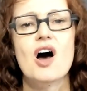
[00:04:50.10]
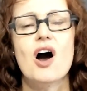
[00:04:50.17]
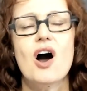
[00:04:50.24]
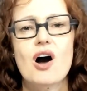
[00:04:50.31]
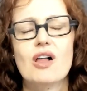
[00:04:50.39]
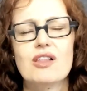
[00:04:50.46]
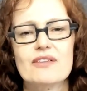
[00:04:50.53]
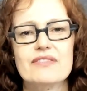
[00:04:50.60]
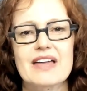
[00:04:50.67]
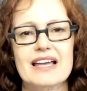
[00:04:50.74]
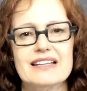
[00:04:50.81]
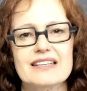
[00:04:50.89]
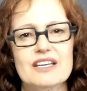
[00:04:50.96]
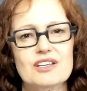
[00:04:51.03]
all of
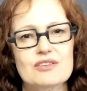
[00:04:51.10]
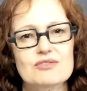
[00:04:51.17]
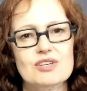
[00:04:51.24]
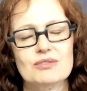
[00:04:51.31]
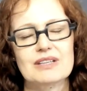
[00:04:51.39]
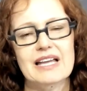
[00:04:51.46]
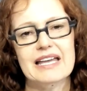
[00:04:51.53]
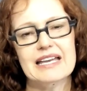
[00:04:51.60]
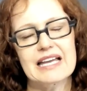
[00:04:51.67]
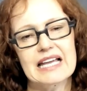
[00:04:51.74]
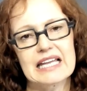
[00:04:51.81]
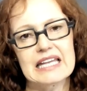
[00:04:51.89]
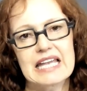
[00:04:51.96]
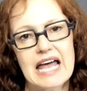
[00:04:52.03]
that you don't like,
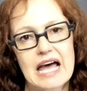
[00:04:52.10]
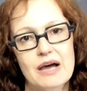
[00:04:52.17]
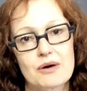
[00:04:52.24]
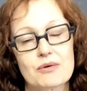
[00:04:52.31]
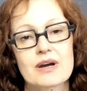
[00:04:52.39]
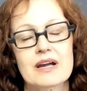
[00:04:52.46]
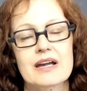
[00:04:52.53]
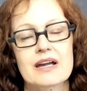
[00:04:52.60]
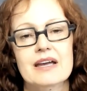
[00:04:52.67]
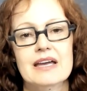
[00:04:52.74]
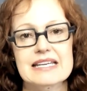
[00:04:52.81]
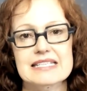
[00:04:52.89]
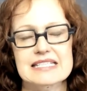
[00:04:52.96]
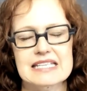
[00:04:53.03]
allow
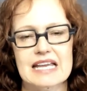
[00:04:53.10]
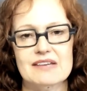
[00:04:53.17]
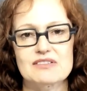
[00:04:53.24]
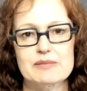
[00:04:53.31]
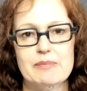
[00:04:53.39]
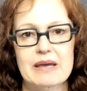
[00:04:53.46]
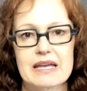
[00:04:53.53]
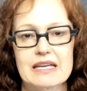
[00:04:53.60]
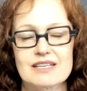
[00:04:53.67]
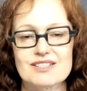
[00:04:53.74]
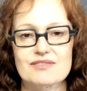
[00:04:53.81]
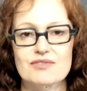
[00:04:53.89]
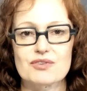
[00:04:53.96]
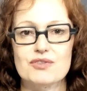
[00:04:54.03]
a safe space
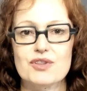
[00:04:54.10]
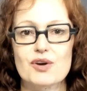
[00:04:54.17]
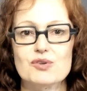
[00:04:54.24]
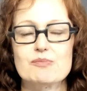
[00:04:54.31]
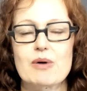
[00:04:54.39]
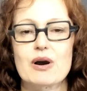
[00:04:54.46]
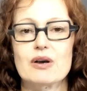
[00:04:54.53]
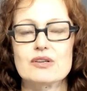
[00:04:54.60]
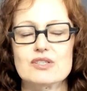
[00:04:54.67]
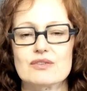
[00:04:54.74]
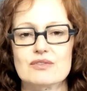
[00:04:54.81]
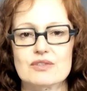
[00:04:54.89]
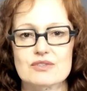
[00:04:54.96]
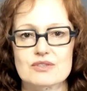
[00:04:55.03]
for those parts of
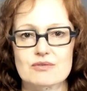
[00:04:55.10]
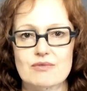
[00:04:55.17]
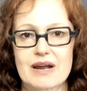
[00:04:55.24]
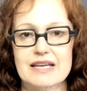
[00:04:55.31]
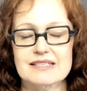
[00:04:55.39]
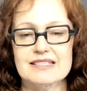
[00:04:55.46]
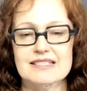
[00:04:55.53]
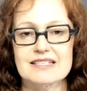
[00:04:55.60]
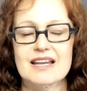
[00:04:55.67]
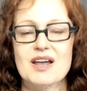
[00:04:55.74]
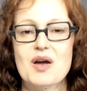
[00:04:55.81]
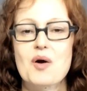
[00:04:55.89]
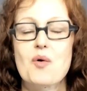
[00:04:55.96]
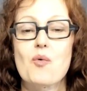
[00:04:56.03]
you to rest.
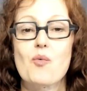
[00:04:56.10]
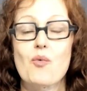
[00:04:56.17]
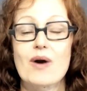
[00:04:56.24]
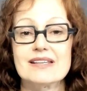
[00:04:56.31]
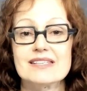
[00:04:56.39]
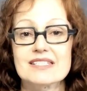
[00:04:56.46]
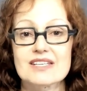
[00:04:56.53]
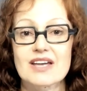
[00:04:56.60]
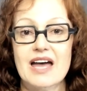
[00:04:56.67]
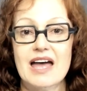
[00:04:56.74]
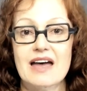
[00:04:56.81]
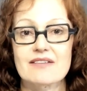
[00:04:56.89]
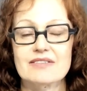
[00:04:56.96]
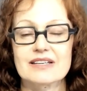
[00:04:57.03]
Once you
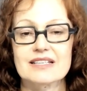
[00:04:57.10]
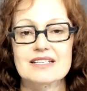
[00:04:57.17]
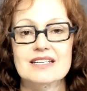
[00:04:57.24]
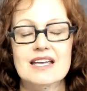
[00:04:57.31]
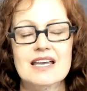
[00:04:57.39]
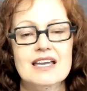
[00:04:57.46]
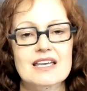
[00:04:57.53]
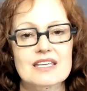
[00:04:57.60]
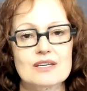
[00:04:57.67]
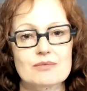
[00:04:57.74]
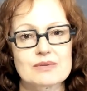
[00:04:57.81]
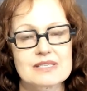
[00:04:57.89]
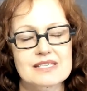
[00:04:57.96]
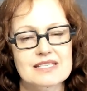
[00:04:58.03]
have it, you
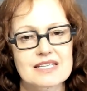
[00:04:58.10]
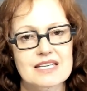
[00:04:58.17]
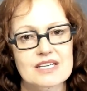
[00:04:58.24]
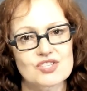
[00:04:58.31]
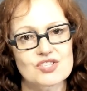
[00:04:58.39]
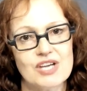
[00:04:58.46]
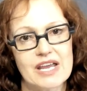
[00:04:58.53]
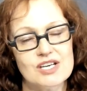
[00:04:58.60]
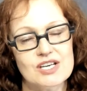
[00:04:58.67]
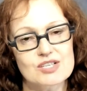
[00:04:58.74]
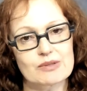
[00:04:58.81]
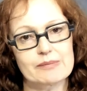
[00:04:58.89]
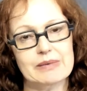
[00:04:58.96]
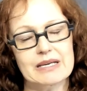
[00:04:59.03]
will see change
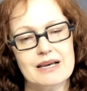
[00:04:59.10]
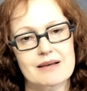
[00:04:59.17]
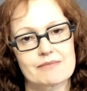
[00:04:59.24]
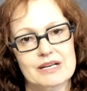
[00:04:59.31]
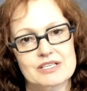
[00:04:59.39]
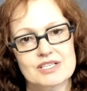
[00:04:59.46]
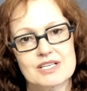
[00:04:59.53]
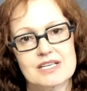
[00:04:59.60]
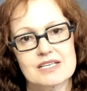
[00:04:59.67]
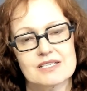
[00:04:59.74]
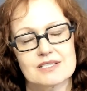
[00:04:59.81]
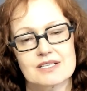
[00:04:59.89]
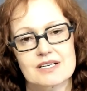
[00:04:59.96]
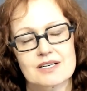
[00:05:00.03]
will become much
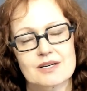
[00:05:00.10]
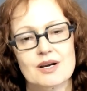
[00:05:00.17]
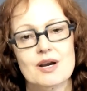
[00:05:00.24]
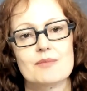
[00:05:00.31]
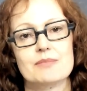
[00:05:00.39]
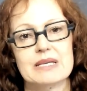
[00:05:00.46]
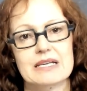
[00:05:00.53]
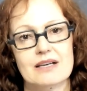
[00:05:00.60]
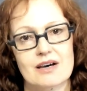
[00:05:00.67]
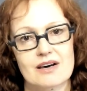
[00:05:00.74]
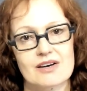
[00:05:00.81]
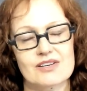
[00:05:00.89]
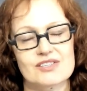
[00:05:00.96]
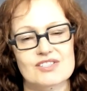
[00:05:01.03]
easier
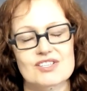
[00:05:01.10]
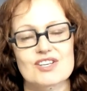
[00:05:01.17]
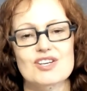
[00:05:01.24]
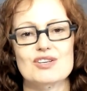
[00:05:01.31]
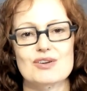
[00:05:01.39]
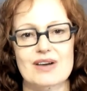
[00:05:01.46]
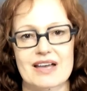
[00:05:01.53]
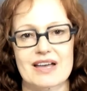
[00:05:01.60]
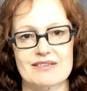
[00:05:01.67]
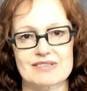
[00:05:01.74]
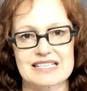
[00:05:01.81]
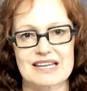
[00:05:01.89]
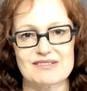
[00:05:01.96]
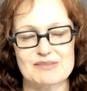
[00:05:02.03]
because you have a
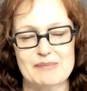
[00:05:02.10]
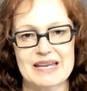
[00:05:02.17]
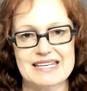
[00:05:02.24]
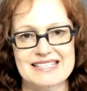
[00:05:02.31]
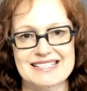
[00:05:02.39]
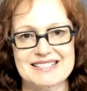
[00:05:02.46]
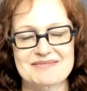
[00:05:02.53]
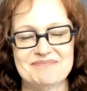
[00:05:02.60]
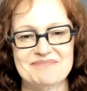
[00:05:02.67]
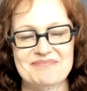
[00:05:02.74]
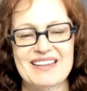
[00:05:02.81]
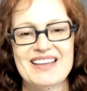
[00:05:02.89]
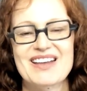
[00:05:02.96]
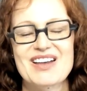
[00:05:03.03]
safe space.
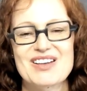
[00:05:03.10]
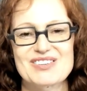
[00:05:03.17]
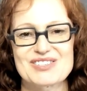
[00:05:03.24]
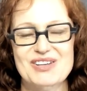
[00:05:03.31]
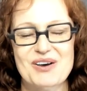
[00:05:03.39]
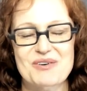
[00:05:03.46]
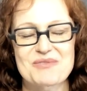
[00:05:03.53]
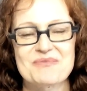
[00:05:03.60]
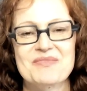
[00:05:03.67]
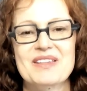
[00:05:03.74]
So